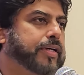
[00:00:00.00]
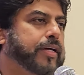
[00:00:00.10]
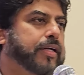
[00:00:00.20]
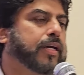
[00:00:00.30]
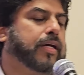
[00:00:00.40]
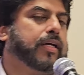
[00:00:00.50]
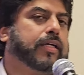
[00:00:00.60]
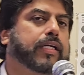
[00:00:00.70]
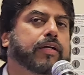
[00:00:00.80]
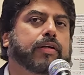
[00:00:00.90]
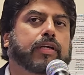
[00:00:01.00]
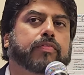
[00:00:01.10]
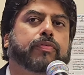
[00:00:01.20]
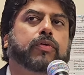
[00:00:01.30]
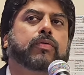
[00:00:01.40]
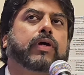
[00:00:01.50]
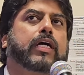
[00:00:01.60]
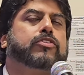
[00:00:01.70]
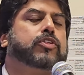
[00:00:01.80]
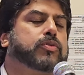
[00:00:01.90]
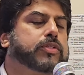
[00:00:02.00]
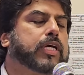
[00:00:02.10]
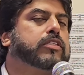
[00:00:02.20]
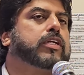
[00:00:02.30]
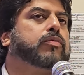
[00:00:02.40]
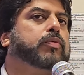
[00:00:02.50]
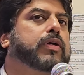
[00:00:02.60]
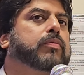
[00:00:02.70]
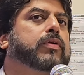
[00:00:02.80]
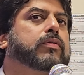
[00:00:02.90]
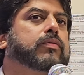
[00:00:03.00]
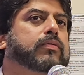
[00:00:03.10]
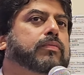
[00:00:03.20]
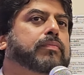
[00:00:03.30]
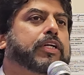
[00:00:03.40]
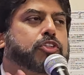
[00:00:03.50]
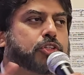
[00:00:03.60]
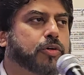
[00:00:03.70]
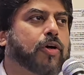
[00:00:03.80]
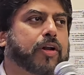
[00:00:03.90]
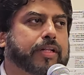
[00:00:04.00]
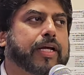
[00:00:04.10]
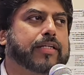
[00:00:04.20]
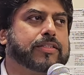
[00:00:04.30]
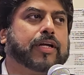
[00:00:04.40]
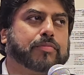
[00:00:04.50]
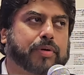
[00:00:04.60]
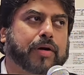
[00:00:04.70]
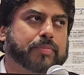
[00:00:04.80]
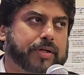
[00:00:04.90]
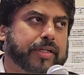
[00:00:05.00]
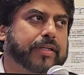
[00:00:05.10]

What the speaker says: Okay. If you guys use us, then we will make sure all of that is done properly.